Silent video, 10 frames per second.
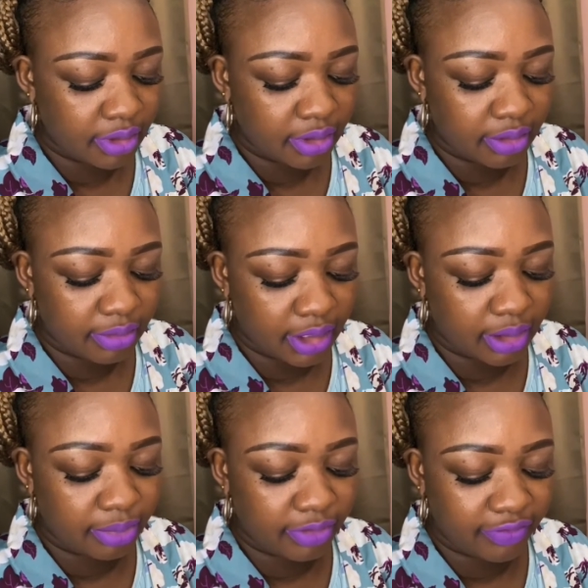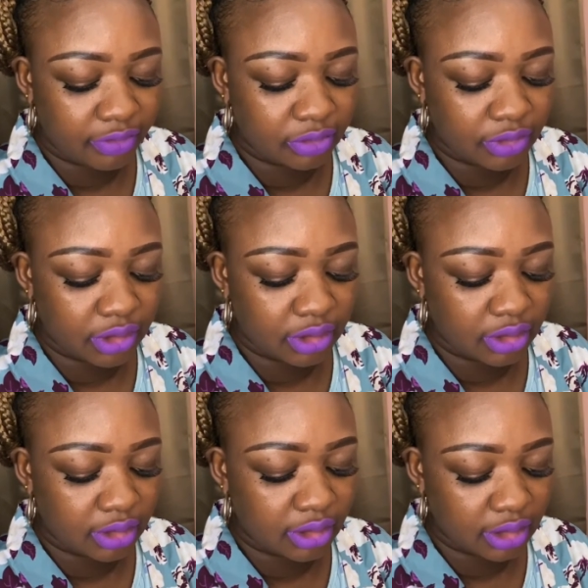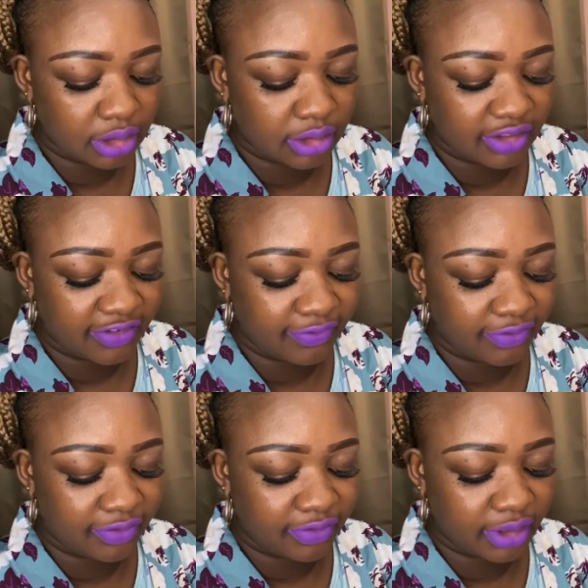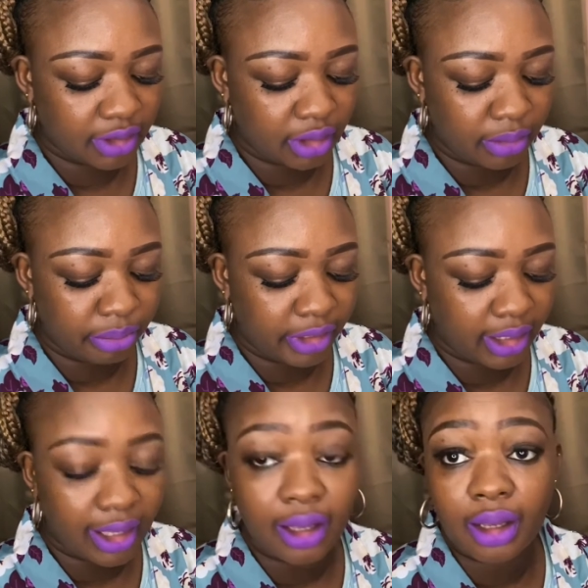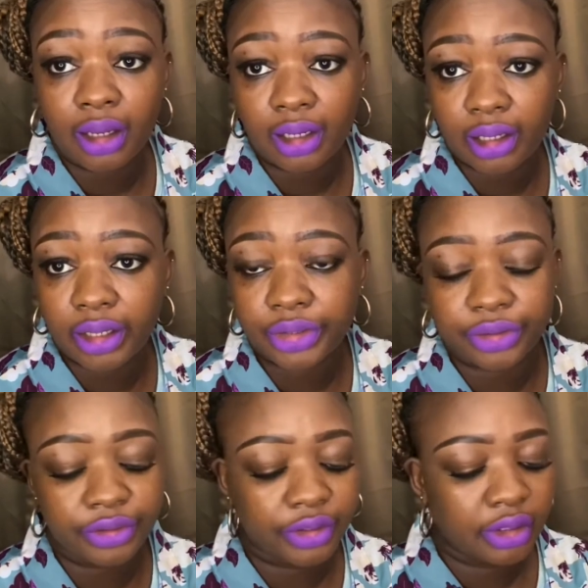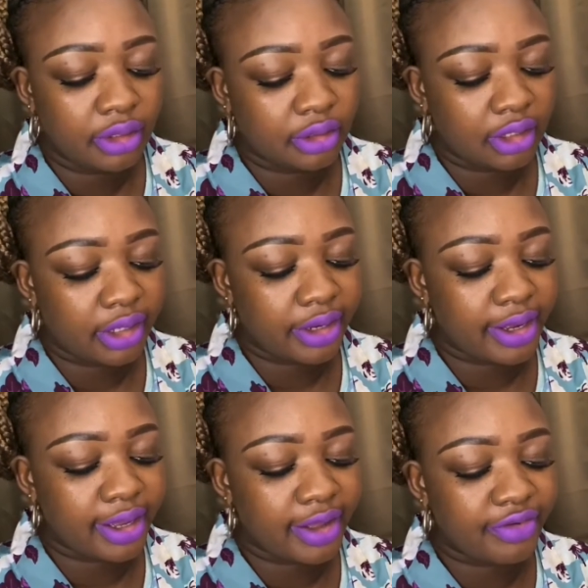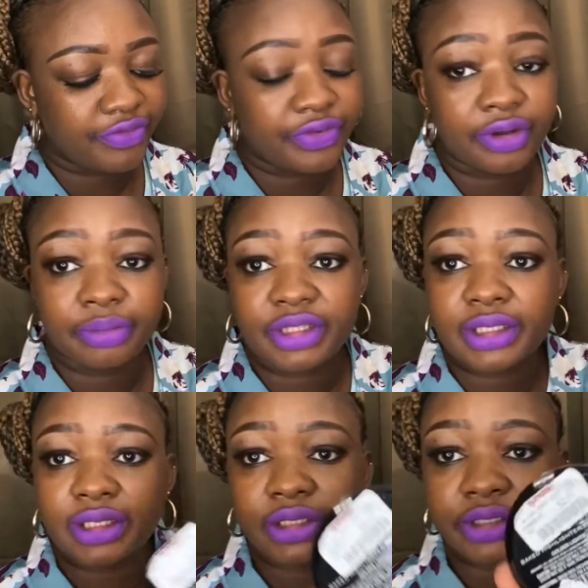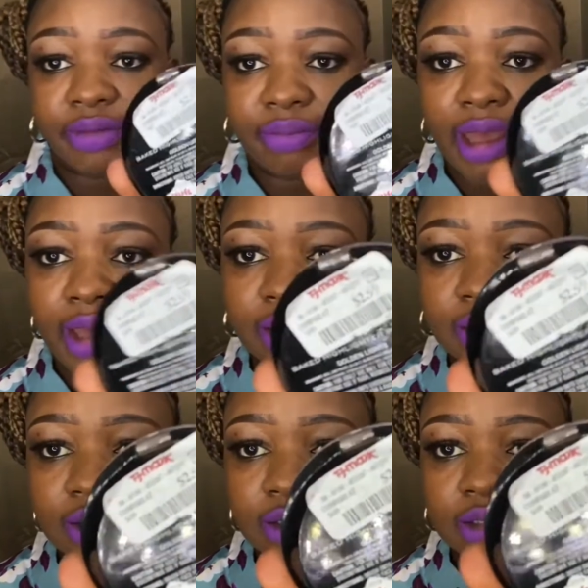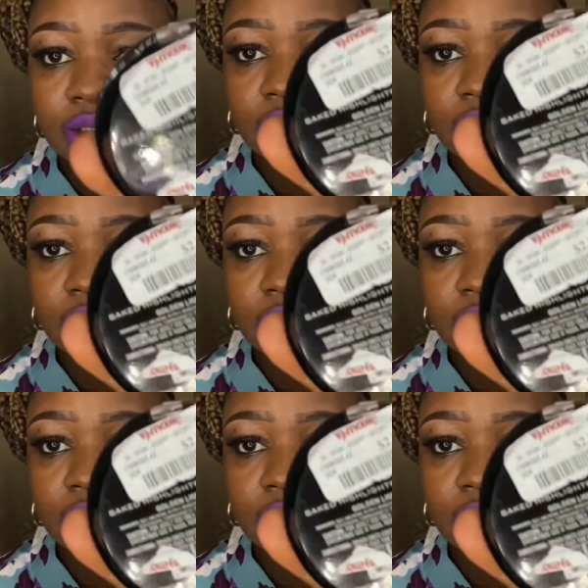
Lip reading: makeup Revolution London Vivid Big Highlighter that I got from TJ Maxx. They are